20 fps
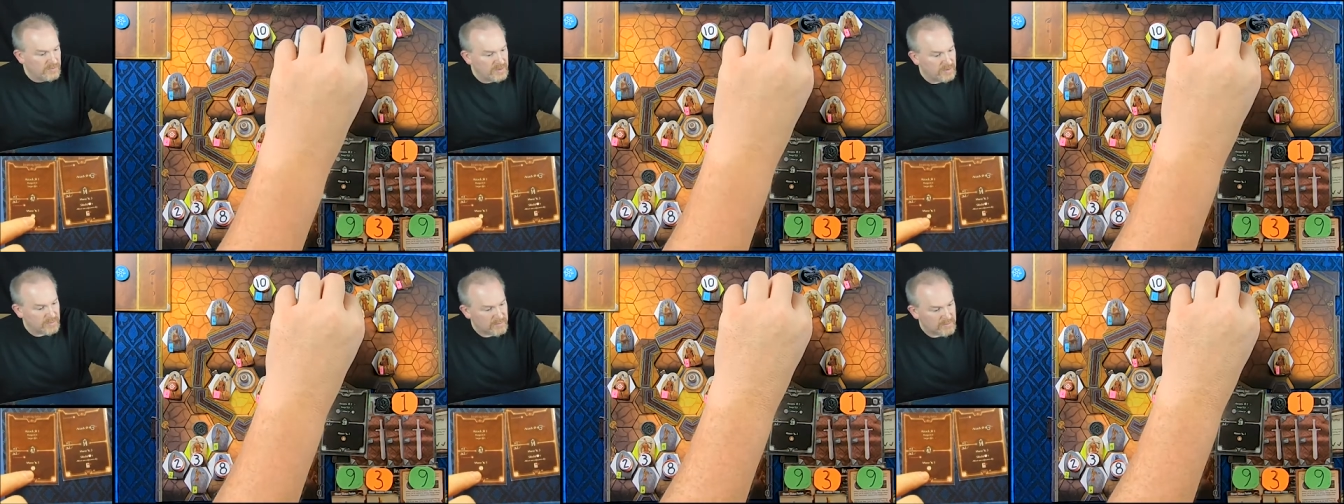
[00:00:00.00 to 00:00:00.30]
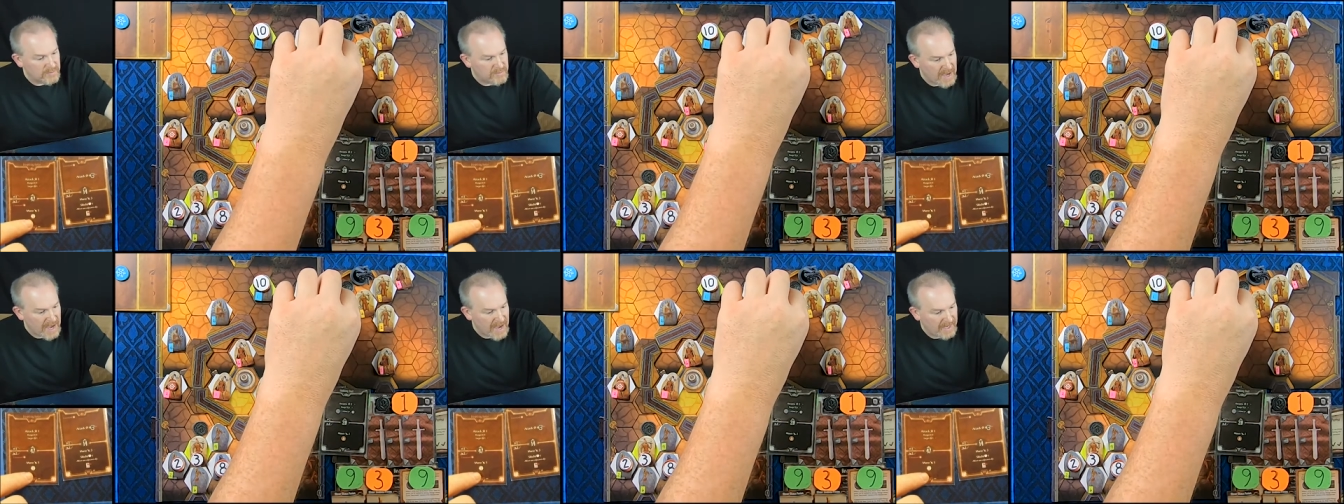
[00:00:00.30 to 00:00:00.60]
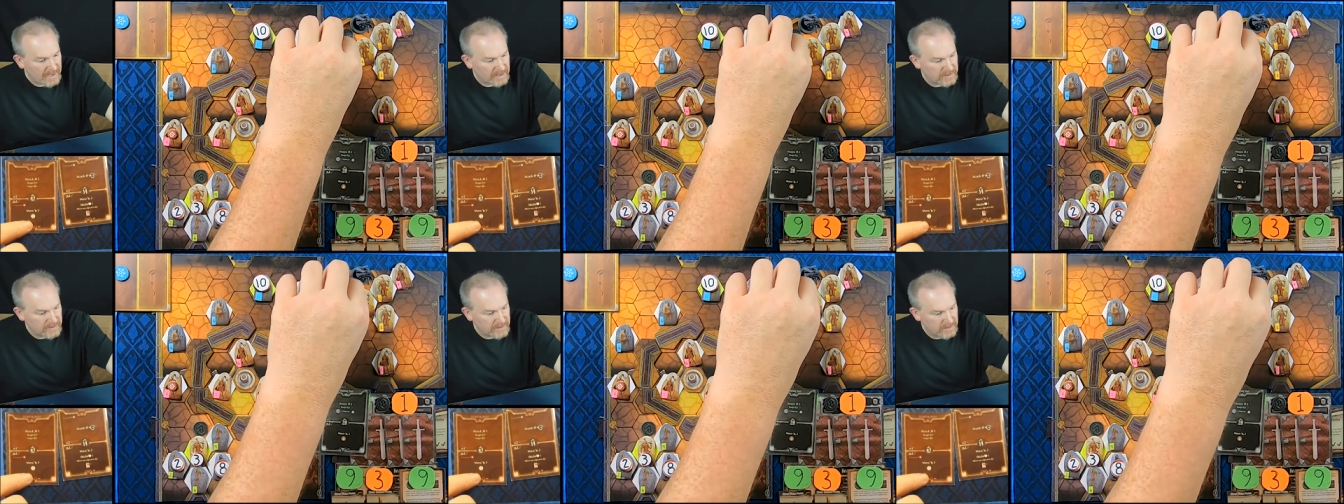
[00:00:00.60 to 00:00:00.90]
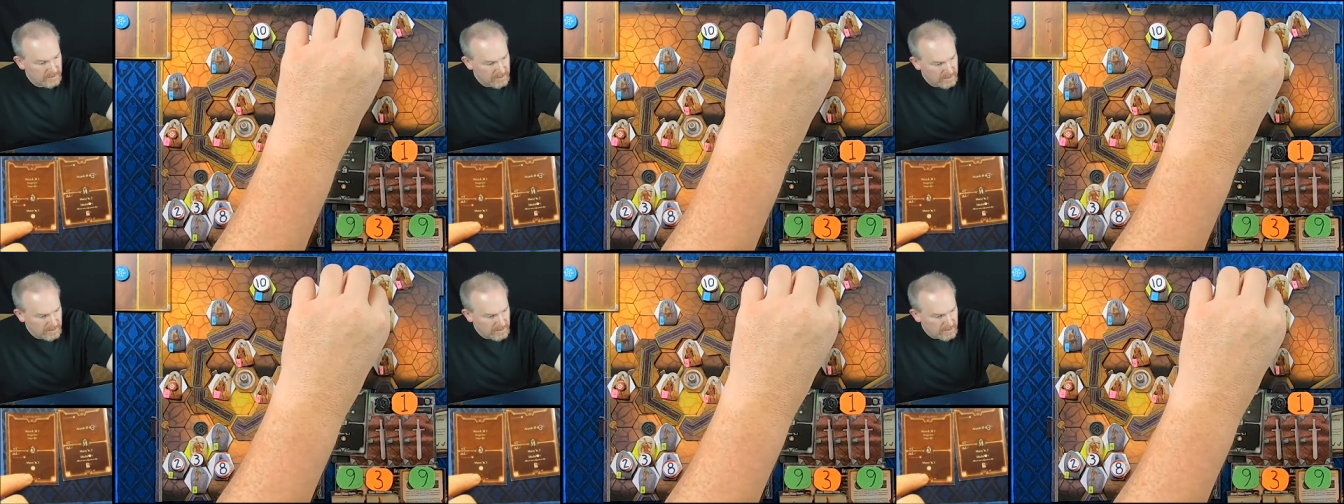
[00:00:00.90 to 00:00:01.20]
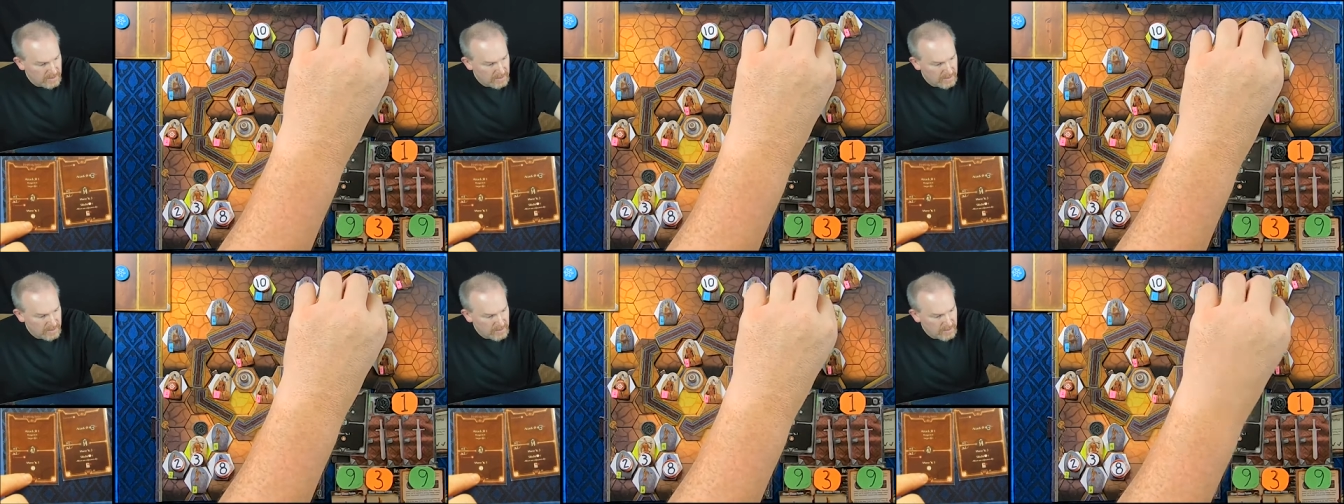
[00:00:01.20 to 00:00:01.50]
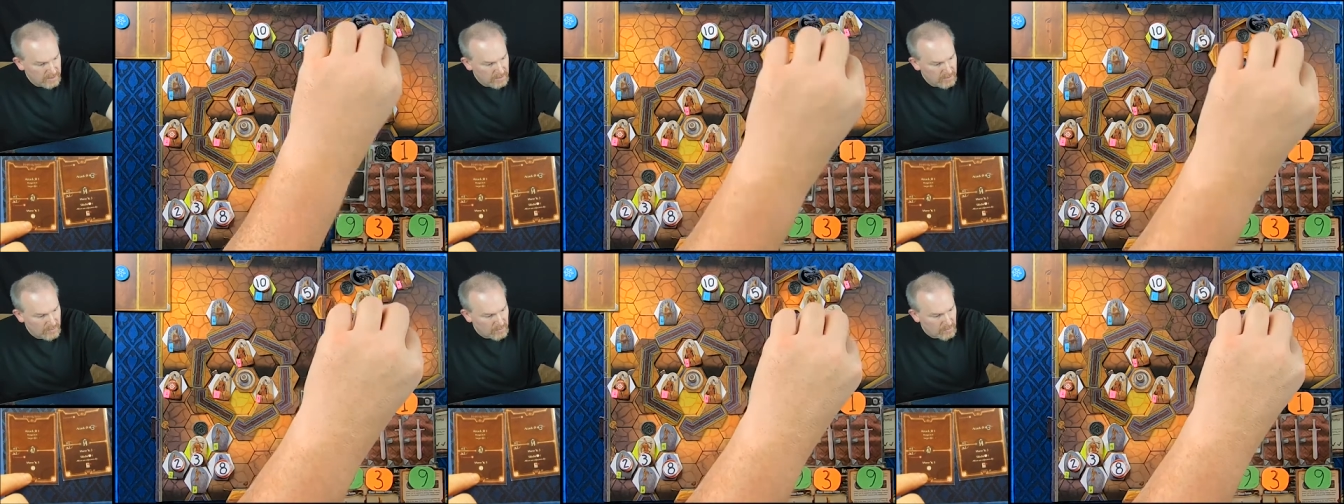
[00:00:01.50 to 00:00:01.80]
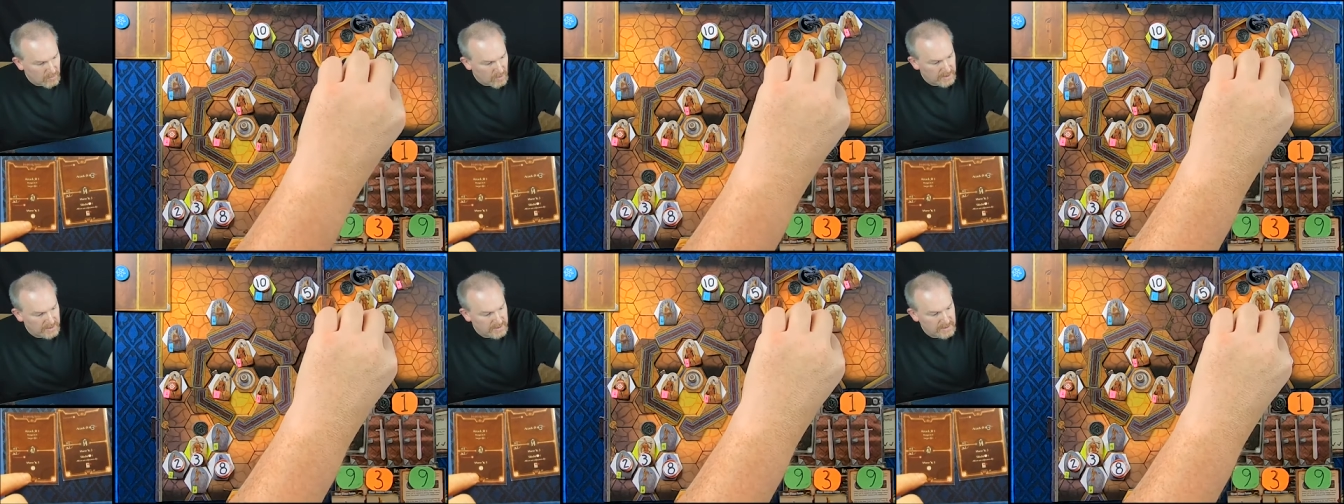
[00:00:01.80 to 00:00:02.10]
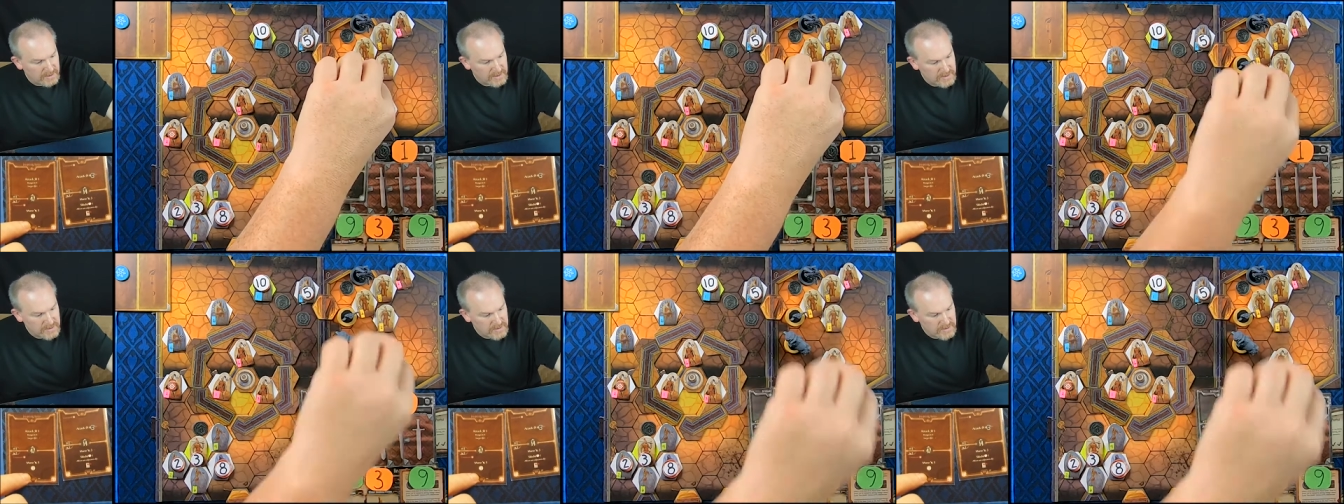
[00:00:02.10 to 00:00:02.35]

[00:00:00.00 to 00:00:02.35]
him back 1,